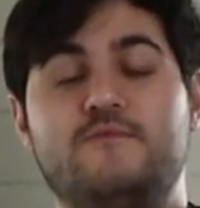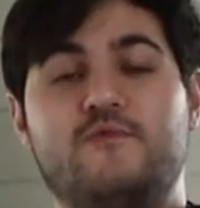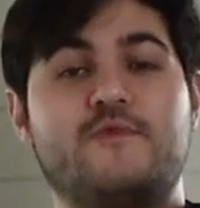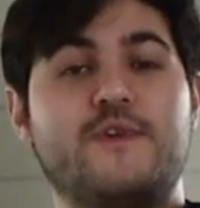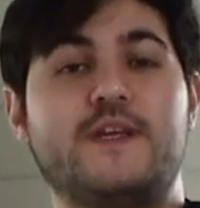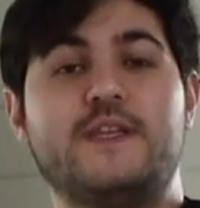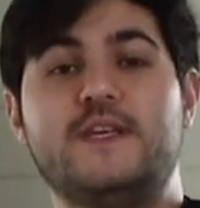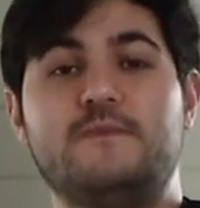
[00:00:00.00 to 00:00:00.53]

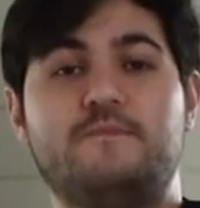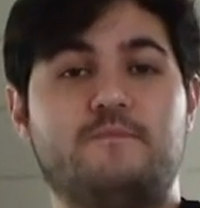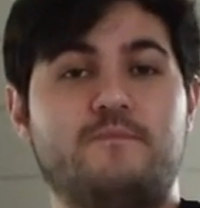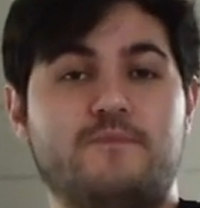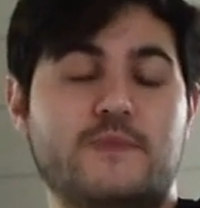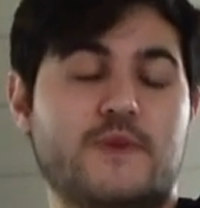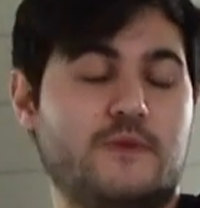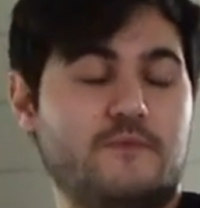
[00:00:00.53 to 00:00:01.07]
really,
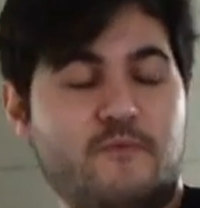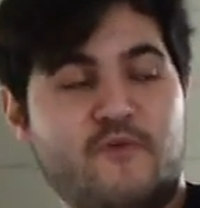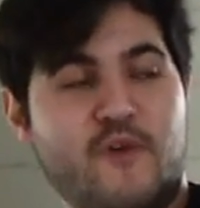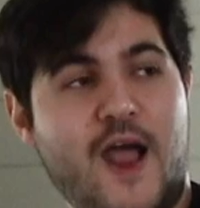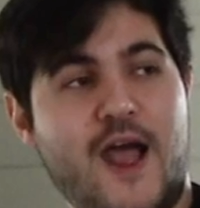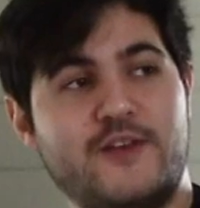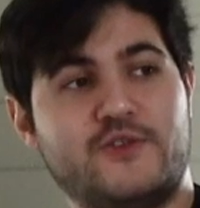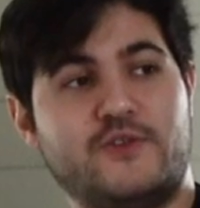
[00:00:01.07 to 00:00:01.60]
you know,
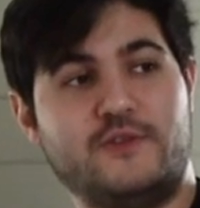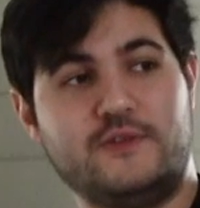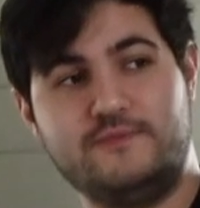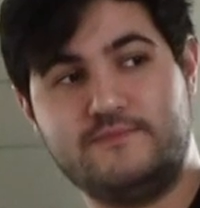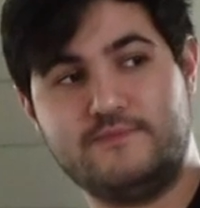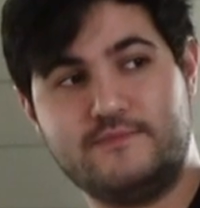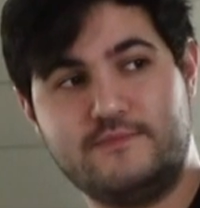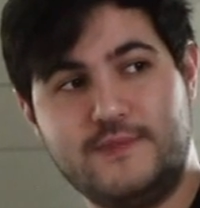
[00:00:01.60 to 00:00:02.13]
fragile,
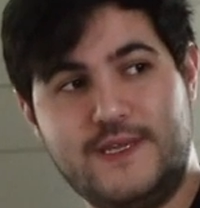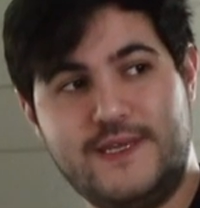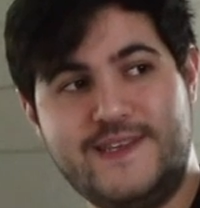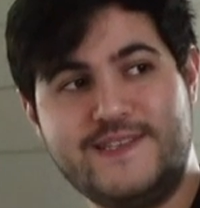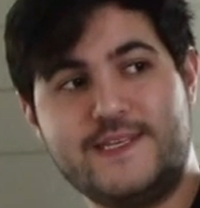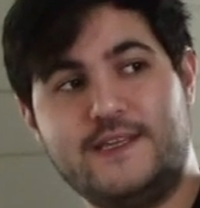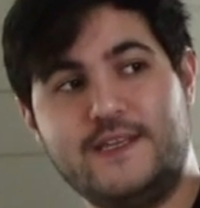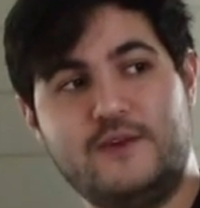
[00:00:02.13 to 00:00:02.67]

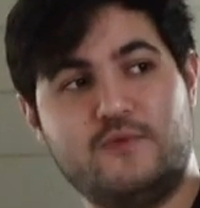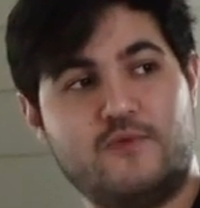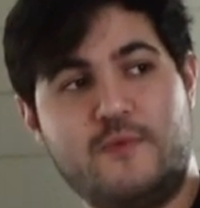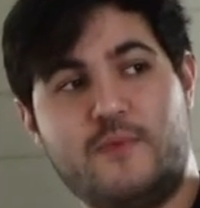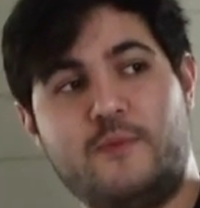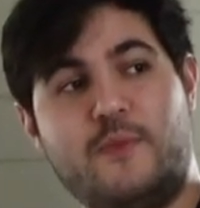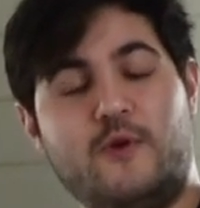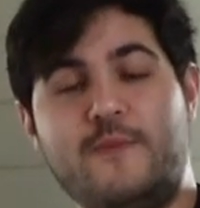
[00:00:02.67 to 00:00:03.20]
easily
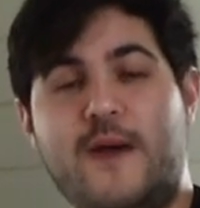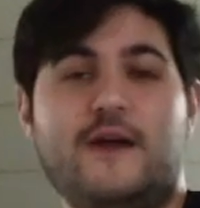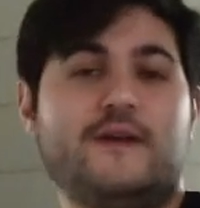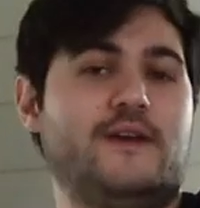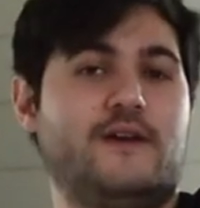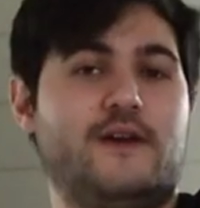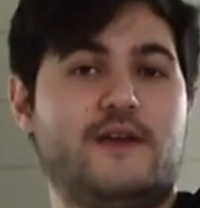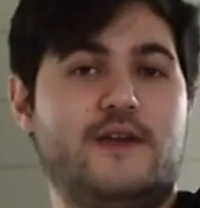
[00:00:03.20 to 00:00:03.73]
rippable
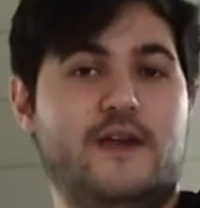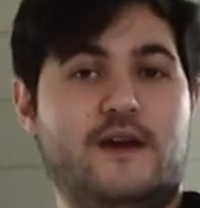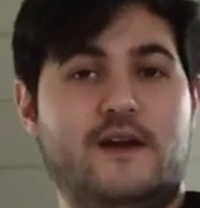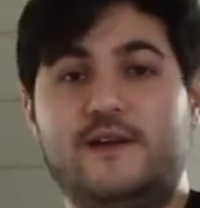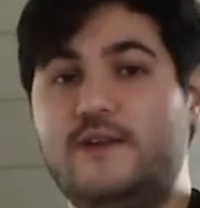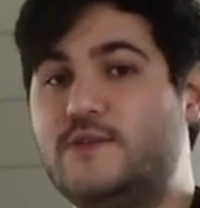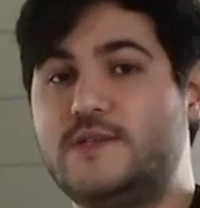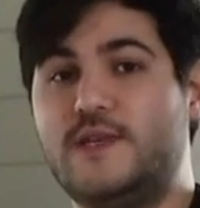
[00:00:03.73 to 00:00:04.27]
mountaineering gear
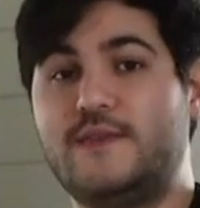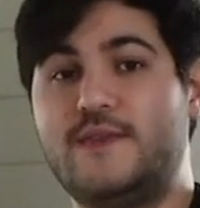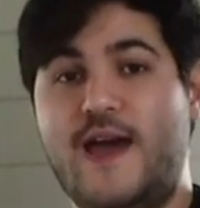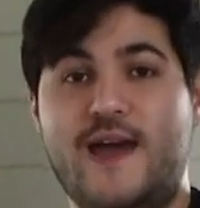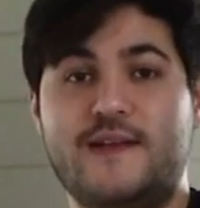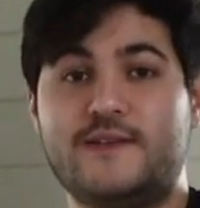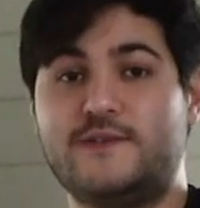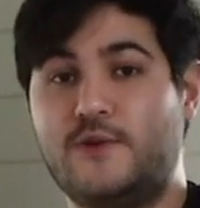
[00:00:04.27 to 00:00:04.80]
and using
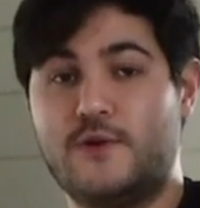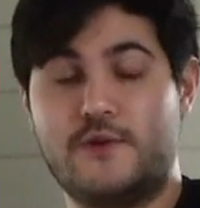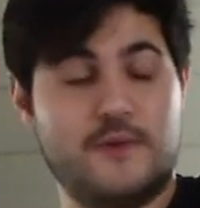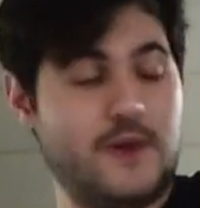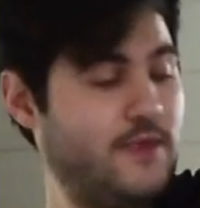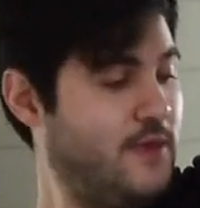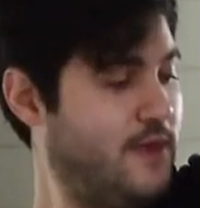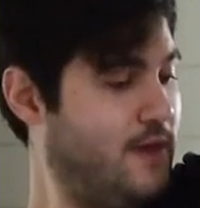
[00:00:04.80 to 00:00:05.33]
that to tour
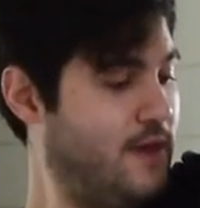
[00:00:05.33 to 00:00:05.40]
with.